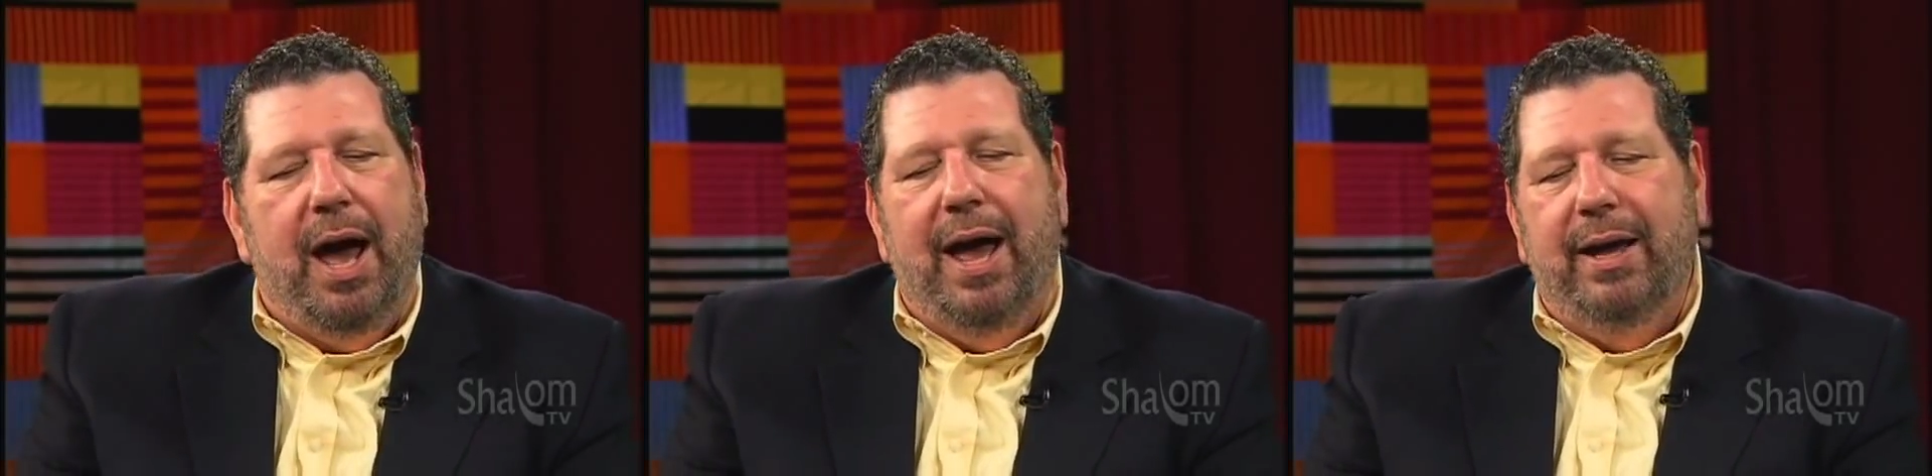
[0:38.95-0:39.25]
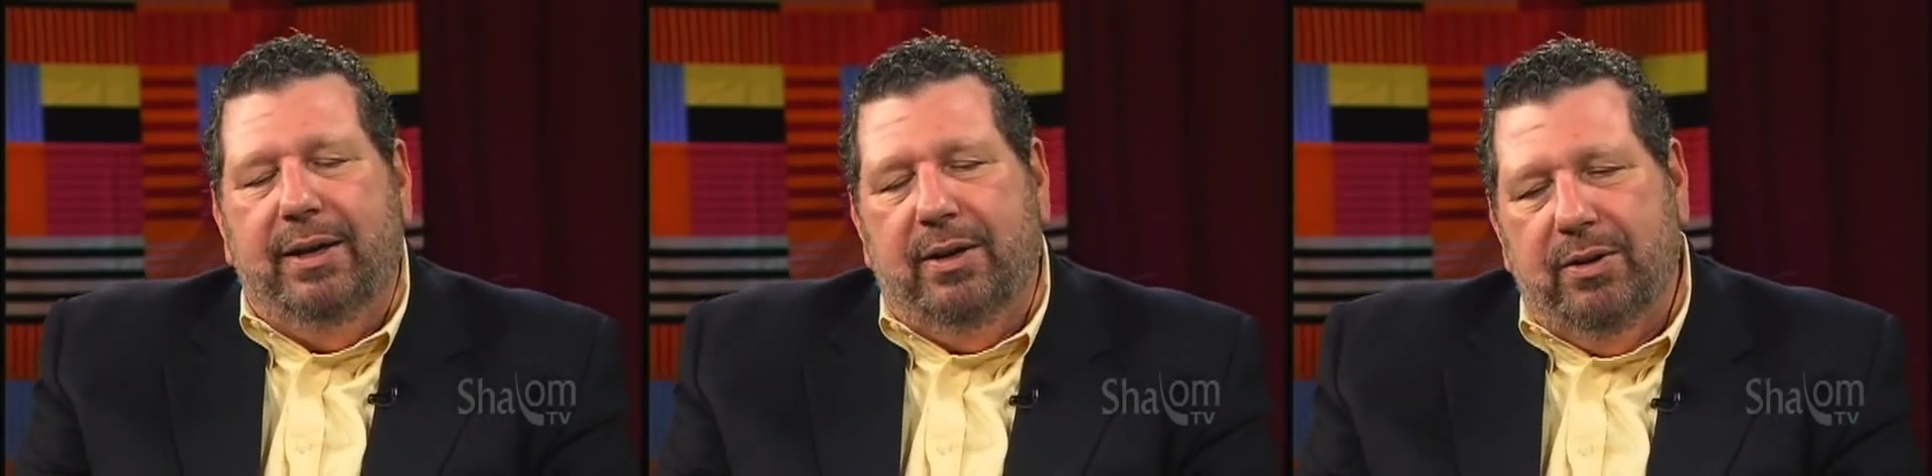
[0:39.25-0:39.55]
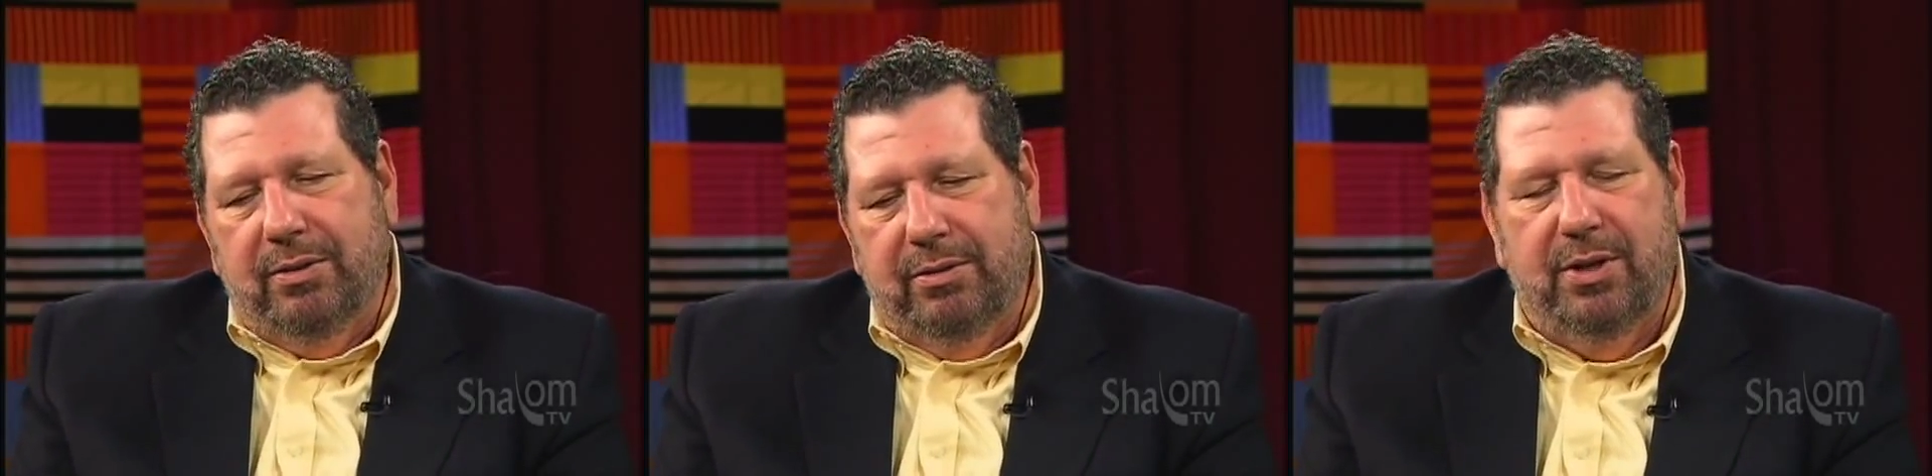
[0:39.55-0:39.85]
I
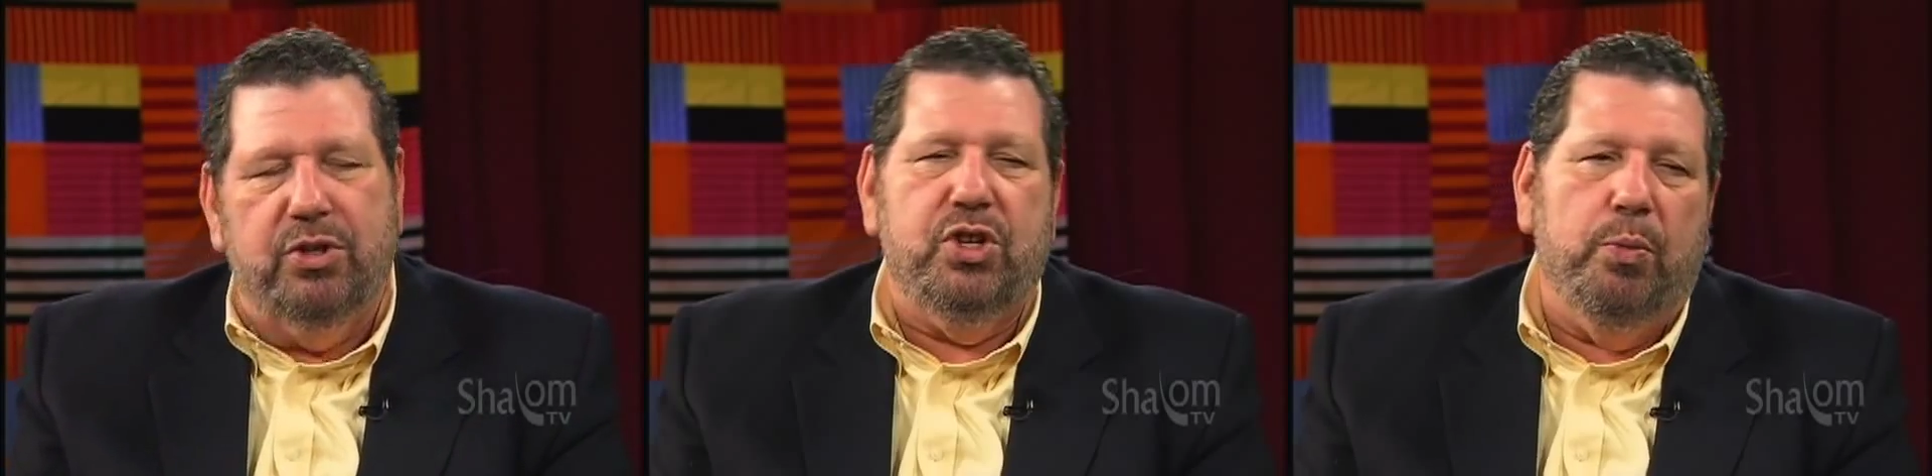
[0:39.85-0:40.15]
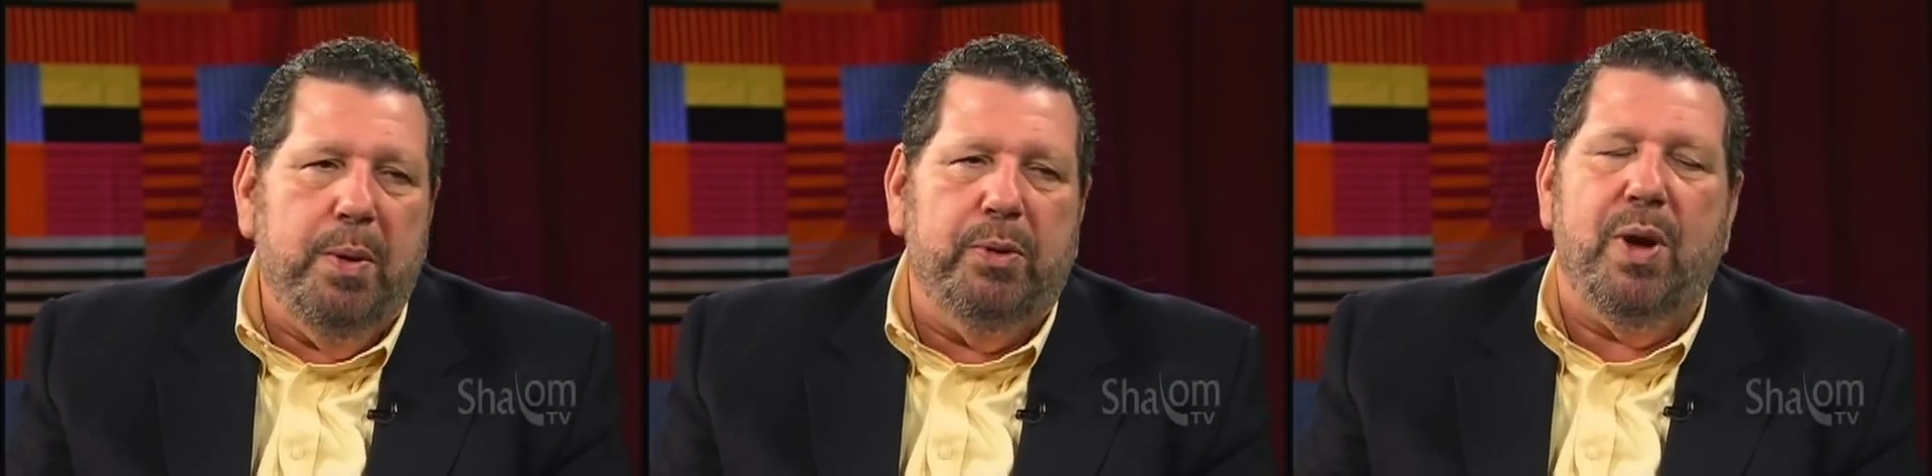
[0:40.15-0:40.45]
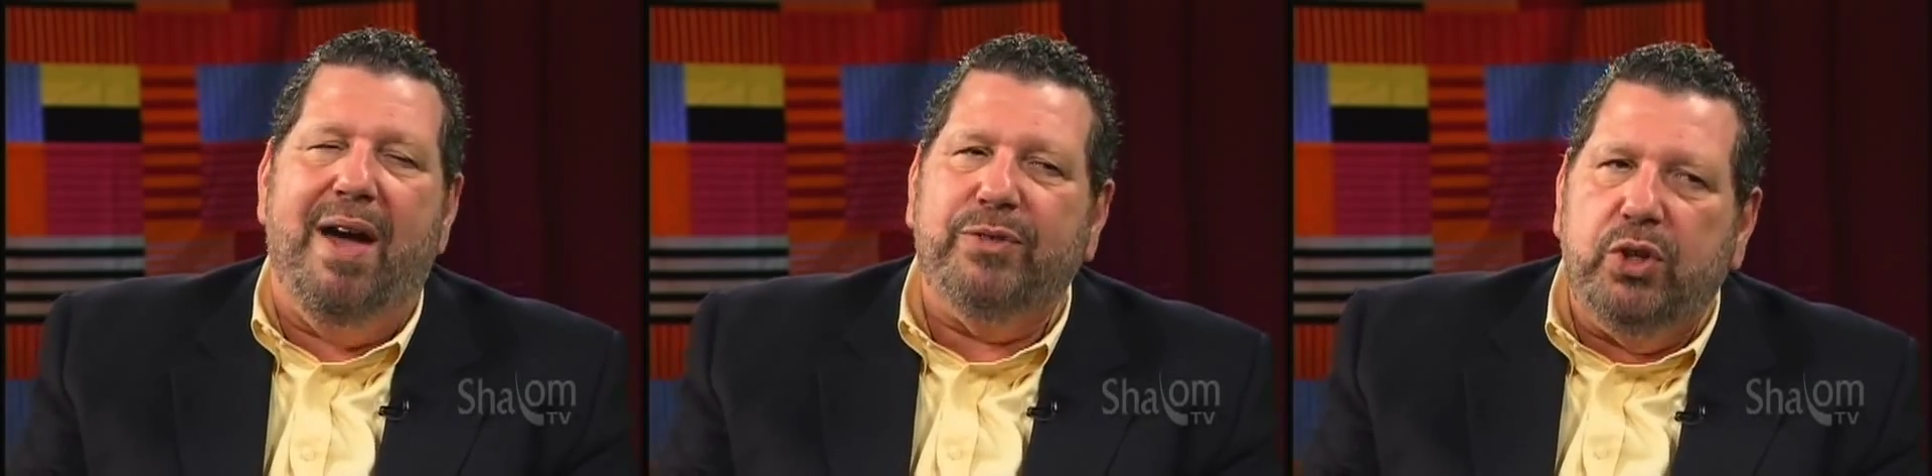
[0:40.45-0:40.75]
you know show people
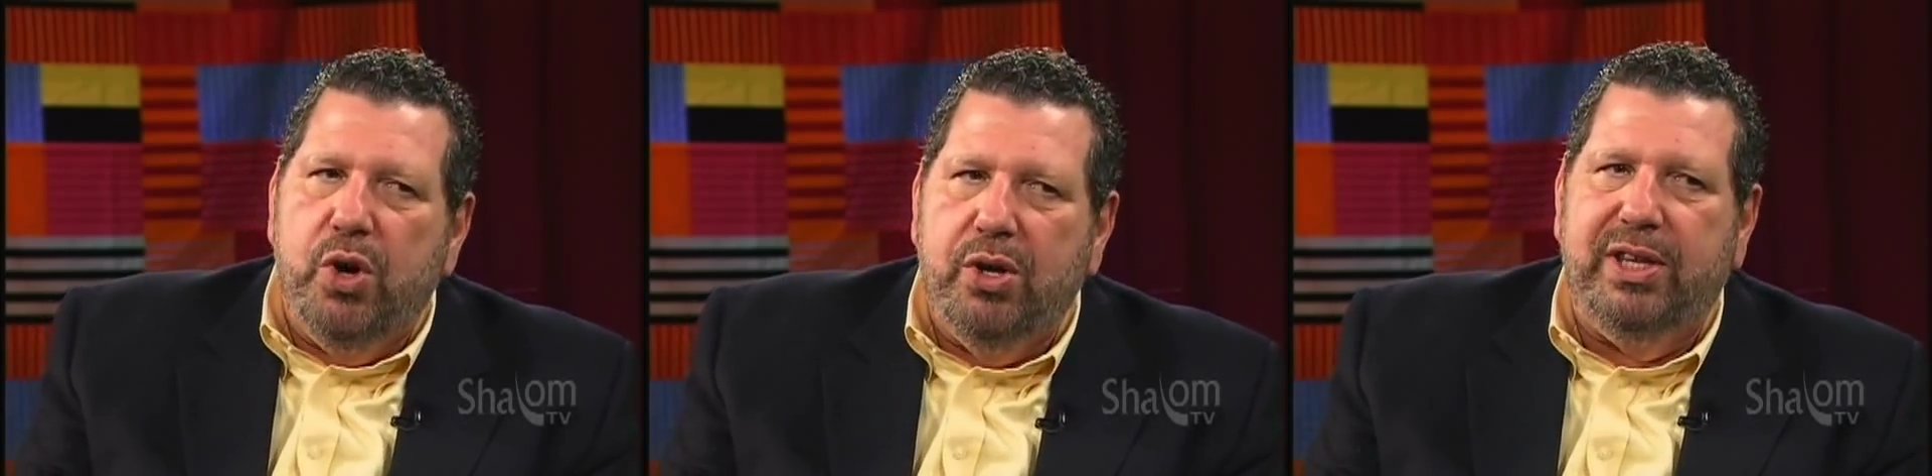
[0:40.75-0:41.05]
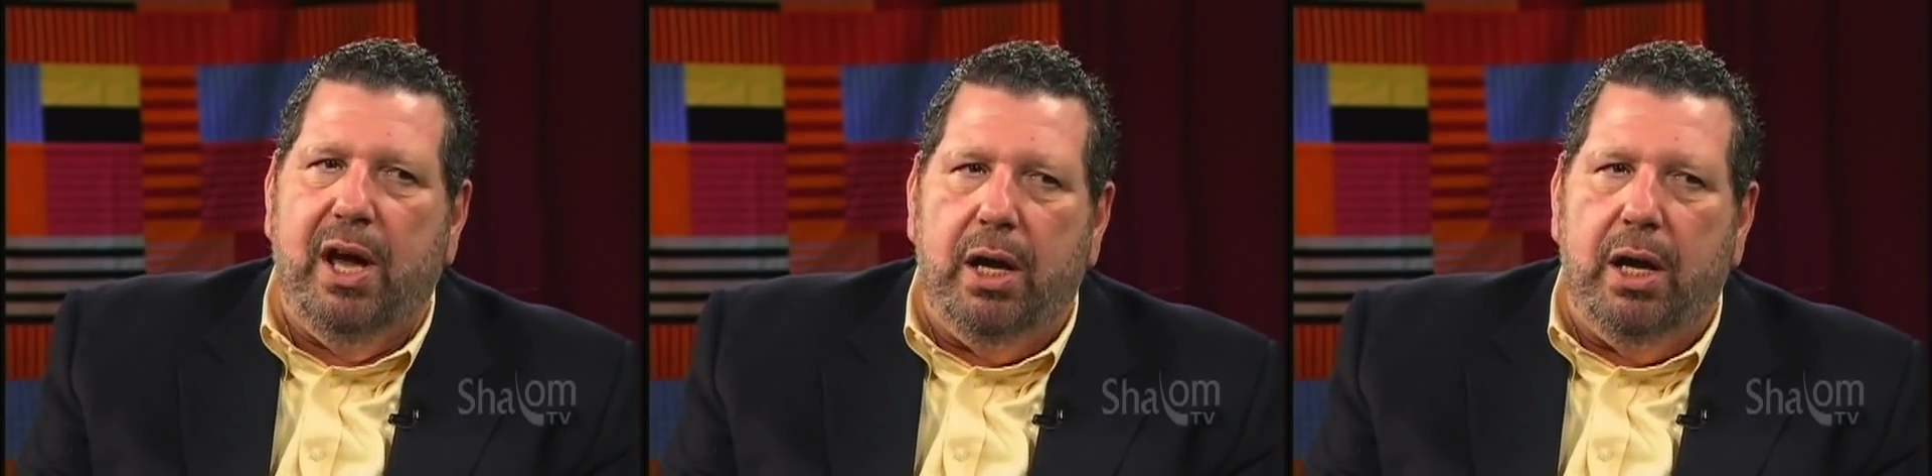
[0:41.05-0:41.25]
you have to cook the